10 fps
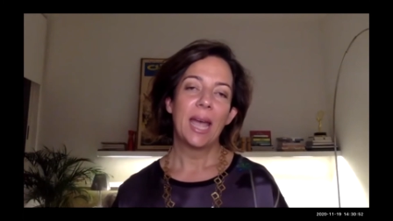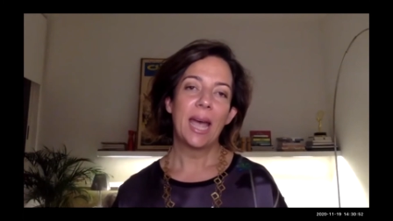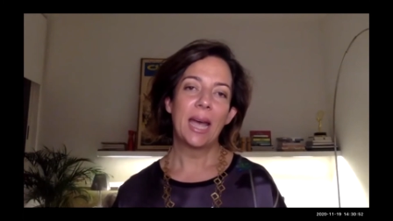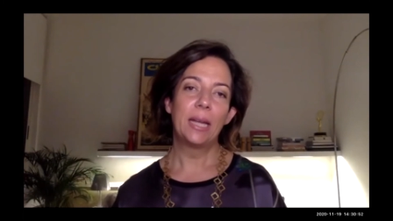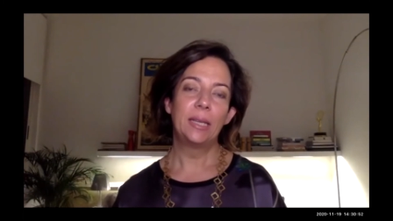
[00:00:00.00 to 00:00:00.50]

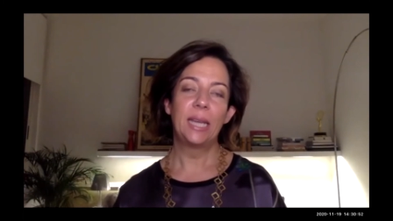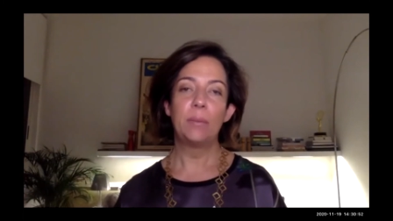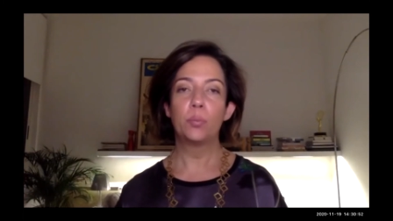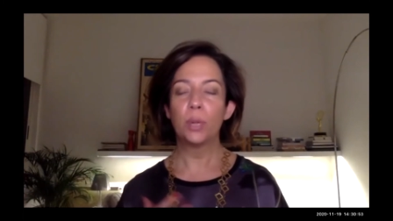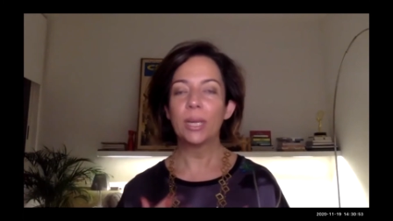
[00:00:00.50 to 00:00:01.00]
And
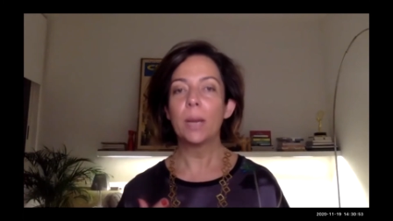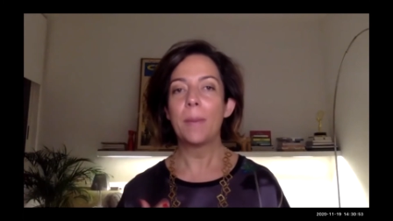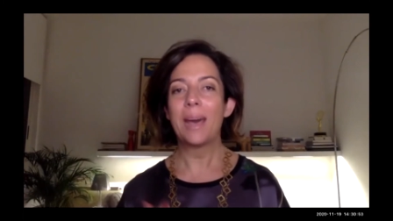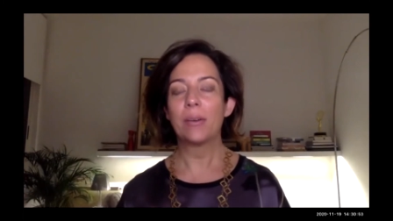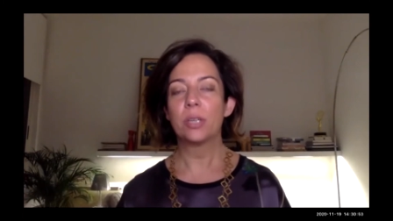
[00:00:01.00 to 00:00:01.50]
they bring
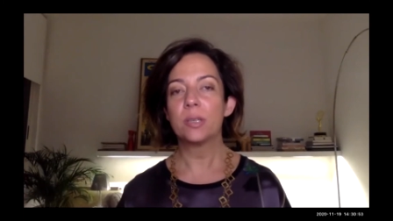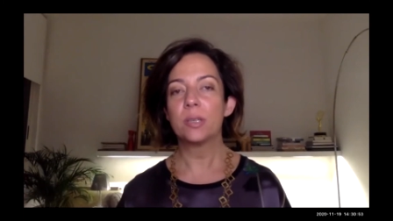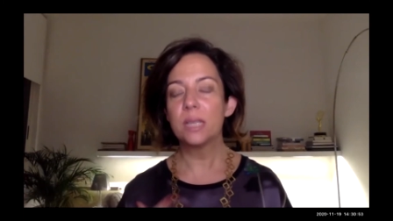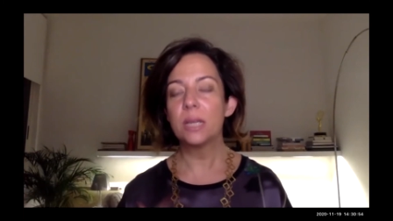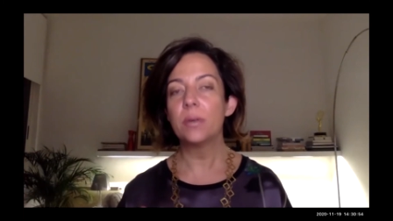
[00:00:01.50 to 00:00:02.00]
about a
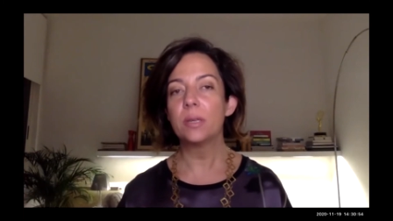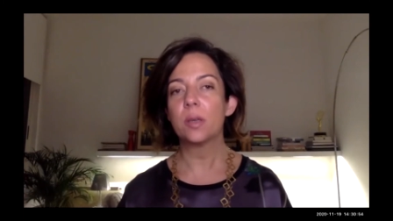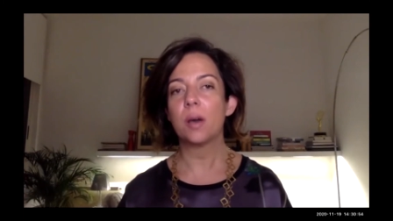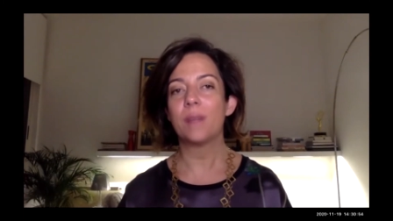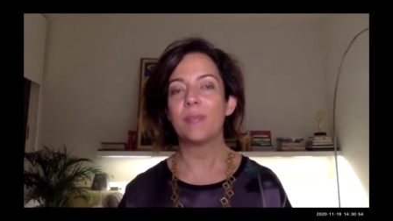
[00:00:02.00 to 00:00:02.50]
series
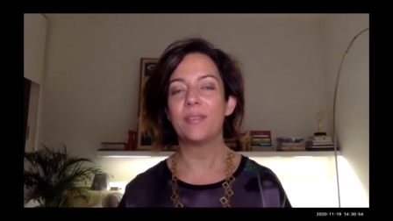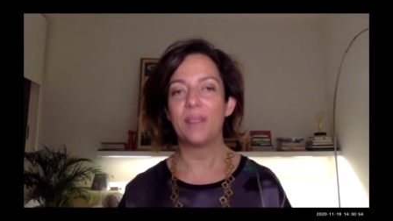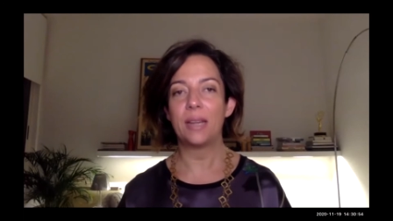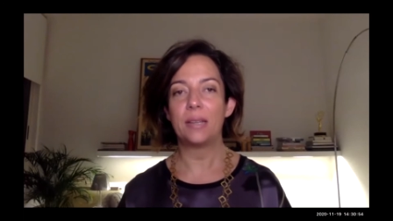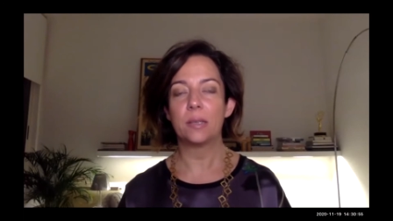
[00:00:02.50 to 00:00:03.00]
of
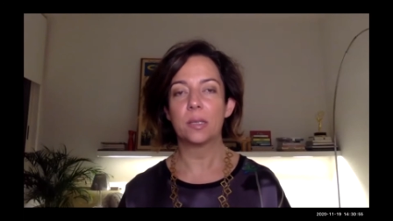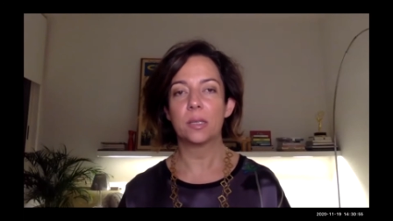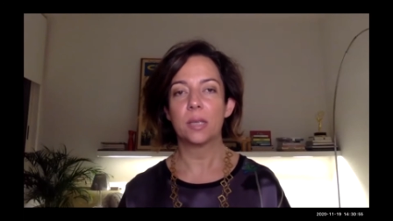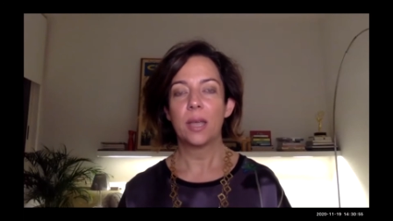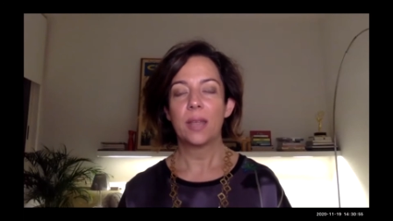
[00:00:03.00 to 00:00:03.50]
events